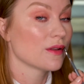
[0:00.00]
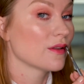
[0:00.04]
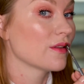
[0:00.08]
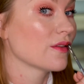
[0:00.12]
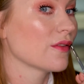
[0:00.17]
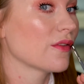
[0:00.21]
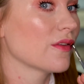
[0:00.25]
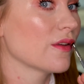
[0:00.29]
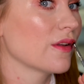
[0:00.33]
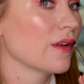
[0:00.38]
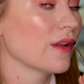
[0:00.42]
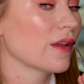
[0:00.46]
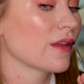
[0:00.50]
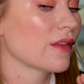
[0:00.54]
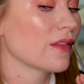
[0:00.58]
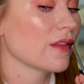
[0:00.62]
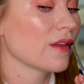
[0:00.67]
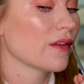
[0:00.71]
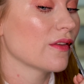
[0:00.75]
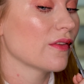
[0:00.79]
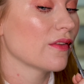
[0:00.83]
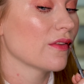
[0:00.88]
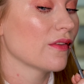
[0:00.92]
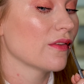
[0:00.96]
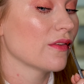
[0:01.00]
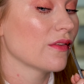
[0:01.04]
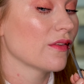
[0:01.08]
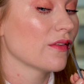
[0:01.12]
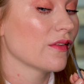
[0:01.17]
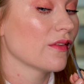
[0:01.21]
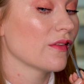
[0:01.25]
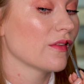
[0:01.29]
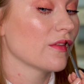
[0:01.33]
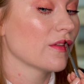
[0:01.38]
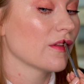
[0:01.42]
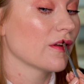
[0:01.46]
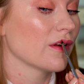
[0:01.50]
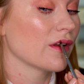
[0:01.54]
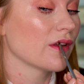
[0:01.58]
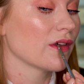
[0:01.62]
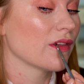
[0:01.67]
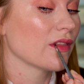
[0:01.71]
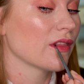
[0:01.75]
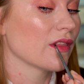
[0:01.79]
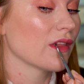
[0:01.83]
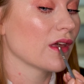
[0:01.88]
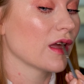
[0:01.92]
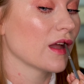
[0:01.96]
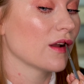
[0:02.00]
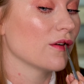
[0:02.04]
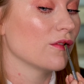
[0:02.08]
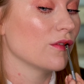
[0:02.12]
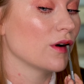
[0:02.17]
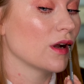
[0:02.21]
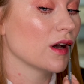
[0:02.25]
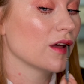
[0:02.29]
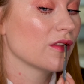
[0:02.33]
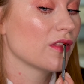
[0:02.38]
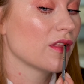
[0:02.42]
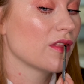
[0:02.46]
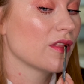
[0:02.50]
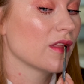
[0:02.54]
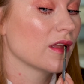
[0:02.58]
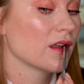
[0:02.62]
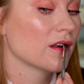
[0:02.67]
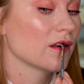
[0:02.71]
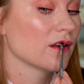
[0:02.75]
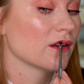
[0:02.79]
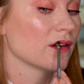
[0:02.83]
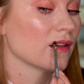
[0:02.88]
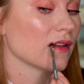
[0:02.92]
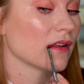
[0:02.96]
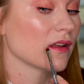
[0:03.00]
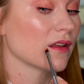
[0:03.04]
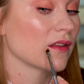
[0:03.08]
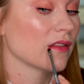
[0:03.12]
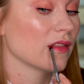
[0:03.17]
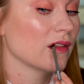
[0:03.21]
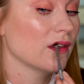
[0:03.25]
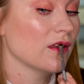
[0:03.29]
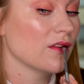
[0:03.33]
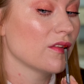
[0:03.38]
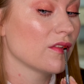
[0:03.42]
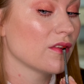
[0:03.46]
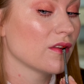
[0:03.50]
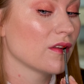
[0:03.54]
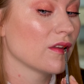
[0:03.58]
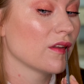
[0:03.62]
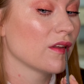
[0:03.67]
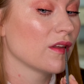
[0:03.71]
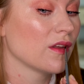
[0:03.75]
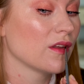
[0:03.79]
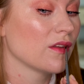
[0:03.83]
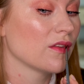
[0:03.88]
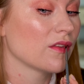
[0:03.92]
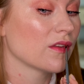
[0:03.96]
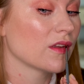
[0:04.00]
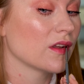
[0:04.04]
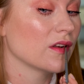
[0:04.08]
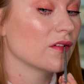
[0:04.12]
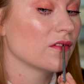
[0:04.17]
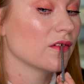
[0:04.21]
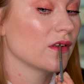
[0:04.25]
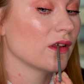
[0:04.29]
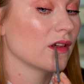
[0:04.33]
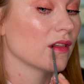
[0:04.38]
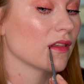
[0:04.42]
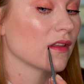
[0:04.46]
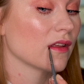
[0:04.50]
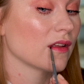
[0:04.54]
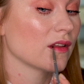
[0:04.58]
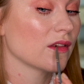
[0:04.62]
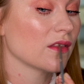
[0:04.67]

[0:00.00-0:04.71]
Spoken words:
So like this, like that, rather than like this, it's going to be like